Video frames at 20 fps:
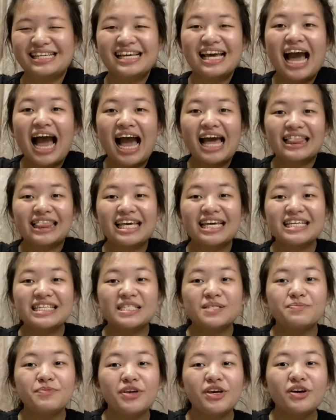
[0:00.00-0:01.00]
I think it's
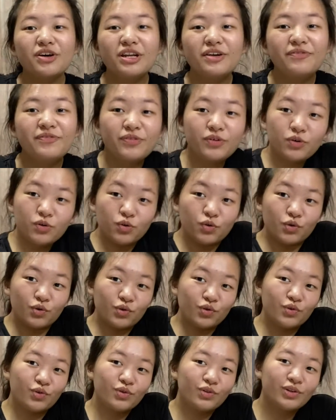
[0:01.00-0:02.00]

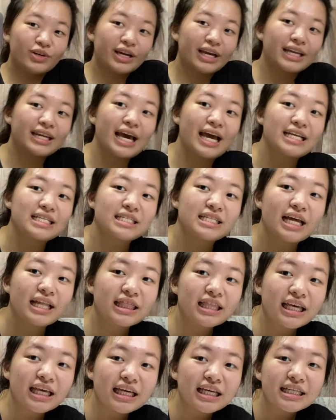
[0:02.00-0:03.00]
beautiful. Look at the
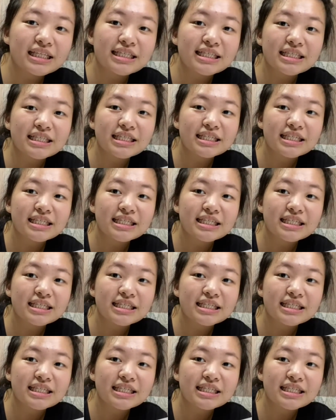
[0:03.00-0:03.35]
aesthetics.